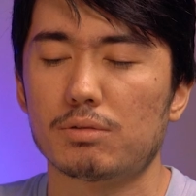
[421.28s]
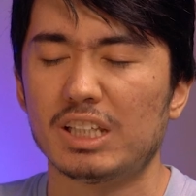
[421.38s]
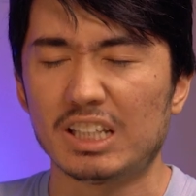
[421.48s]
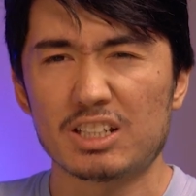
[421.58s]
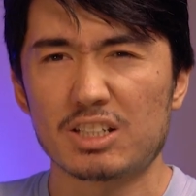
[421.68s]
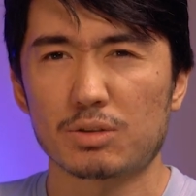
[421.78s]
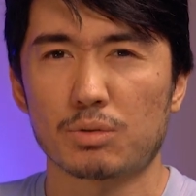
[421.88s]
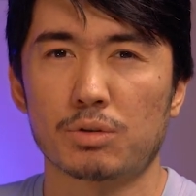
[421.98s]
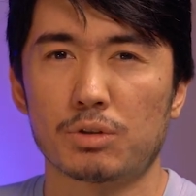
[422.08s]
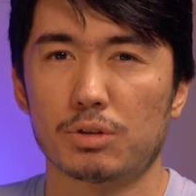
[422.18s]
eat
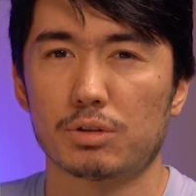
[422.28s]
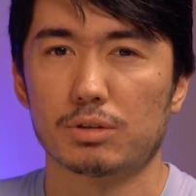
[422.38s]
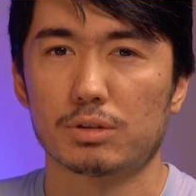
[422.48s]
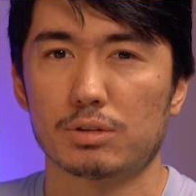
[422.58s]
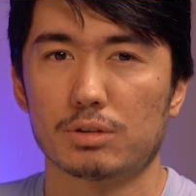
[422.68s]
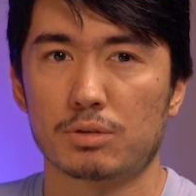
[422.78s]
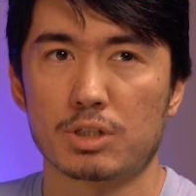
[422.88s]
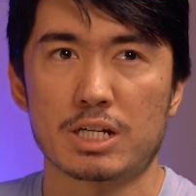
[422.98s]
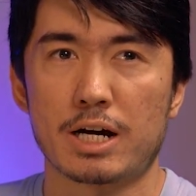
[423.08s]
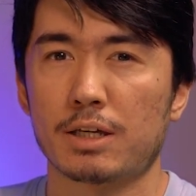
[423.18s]
or
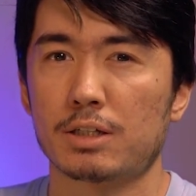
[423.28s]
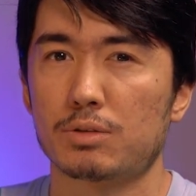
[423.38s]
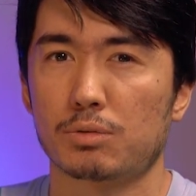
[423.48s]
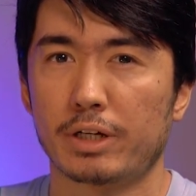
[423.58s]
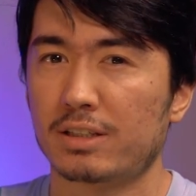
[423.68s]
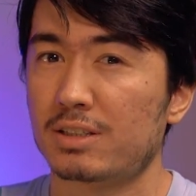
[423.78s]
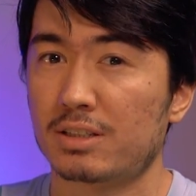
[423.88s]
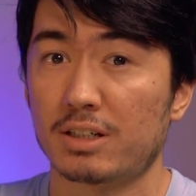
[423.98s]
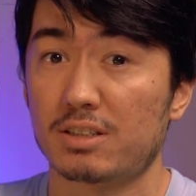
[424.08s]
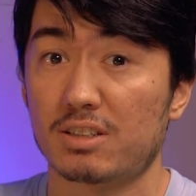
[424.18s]
diet or
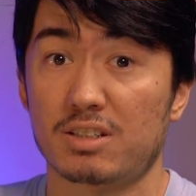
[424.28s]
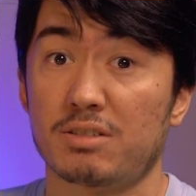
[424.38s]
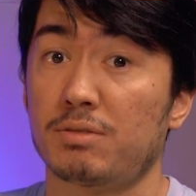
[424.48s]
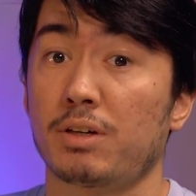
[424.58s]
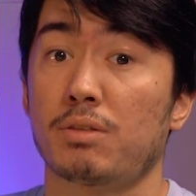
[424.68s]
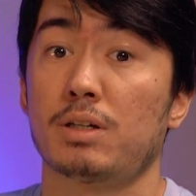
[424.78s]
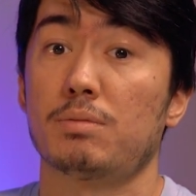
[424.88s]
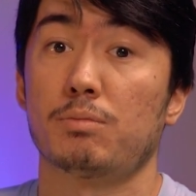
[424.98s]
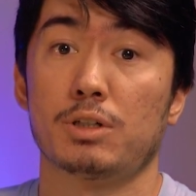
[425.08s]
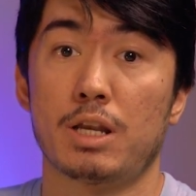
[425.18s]
exercise and stuff like
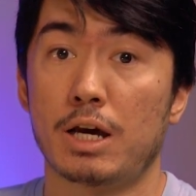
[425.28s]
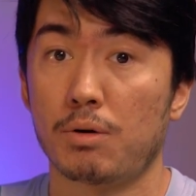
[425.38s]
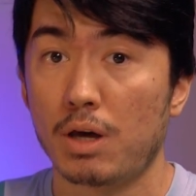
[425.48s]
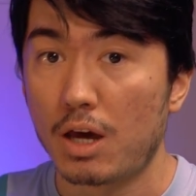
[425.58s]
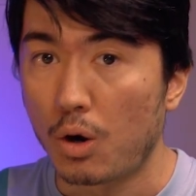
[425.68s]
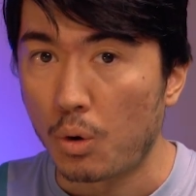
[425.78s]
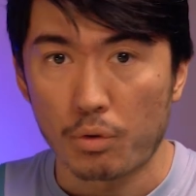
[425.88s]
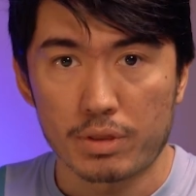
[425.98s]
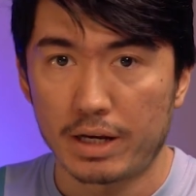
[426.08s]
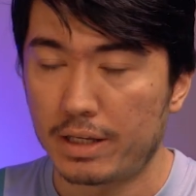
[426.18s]
that. But now all
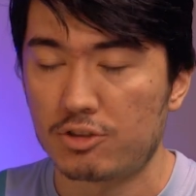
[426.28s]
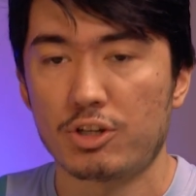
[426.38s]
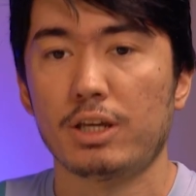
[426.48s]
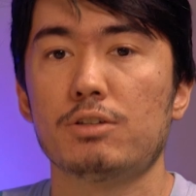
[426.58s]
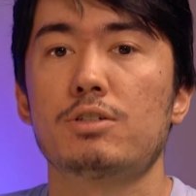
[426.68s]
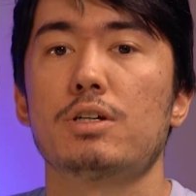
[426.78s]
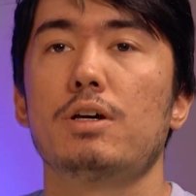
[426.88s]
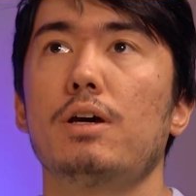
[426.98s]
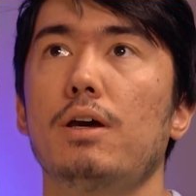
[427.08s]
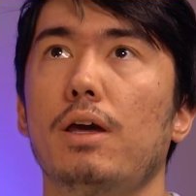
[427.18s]
of that has changed,
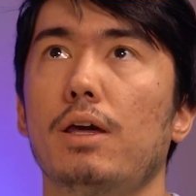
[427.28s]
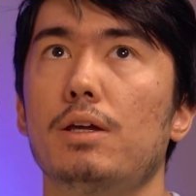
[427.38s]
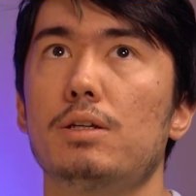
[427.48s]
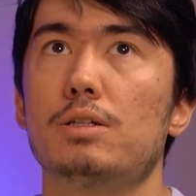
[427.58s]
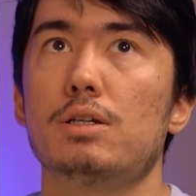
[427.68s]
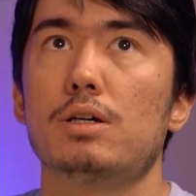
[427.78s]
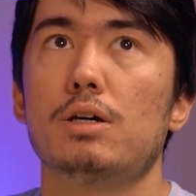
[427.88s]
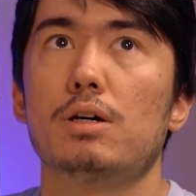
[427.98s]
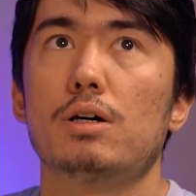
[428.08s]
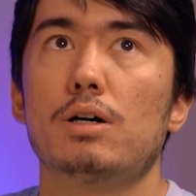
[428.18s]
and
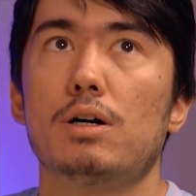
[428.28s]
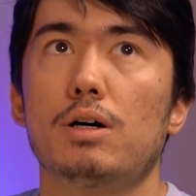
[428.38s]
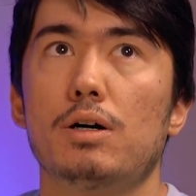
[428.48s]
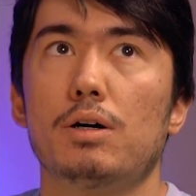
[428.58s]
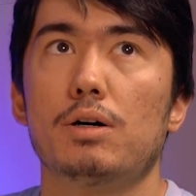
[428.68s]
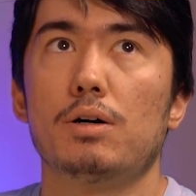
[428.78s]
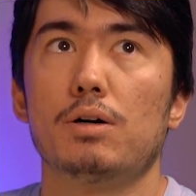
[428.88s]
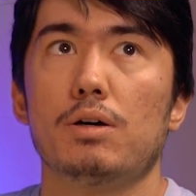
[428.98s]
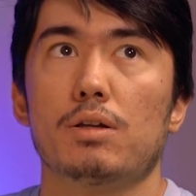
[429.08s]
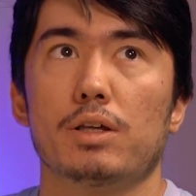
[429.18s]

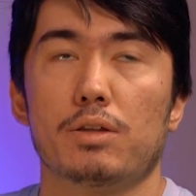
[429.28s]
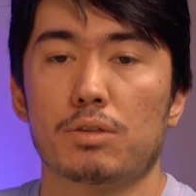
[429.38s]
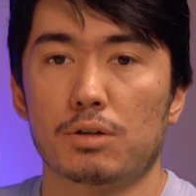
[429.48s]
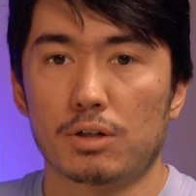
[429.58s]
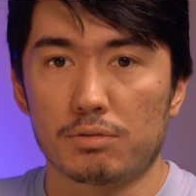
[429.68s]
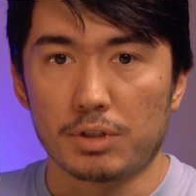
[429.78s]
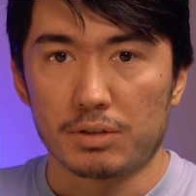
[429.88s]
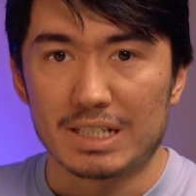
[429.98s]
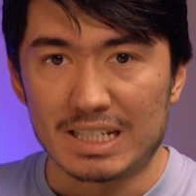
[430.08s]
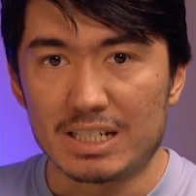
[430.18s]
there are
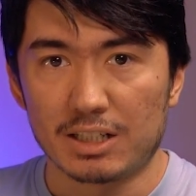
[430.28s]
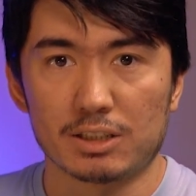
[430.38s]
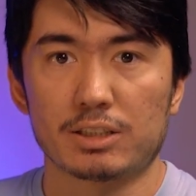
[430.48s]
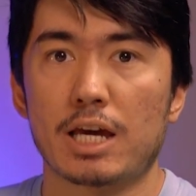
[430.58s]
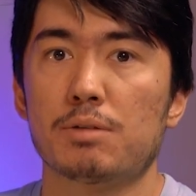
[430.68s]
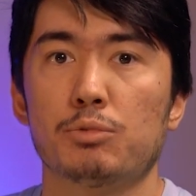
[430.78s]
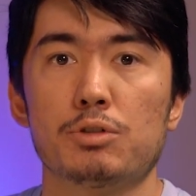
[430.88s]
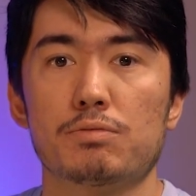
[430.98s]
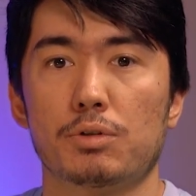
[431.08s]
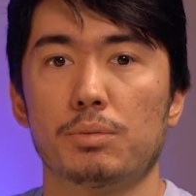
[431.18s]
very detailed
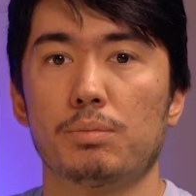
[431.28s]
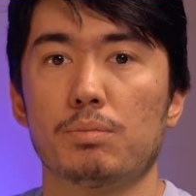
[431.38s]
handbooks for